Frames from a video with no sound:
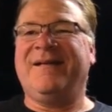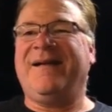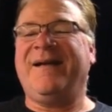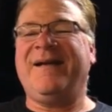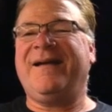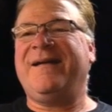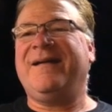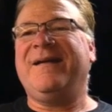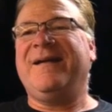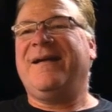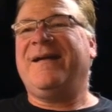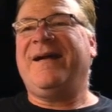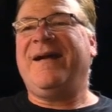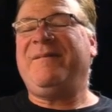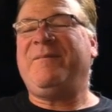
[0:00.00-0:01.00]
I,
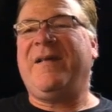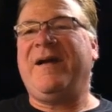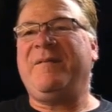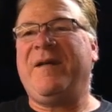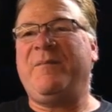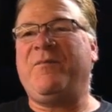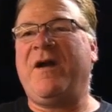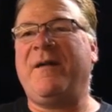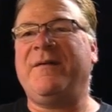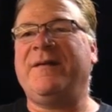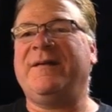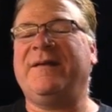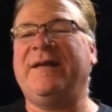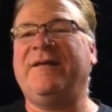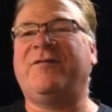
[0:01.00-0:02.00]
I, I
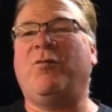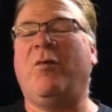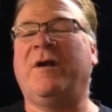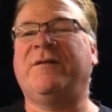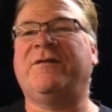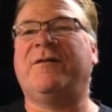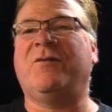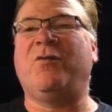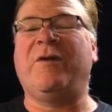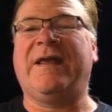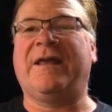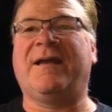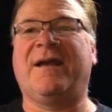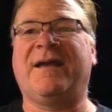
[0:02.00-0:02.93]
probably at least once a week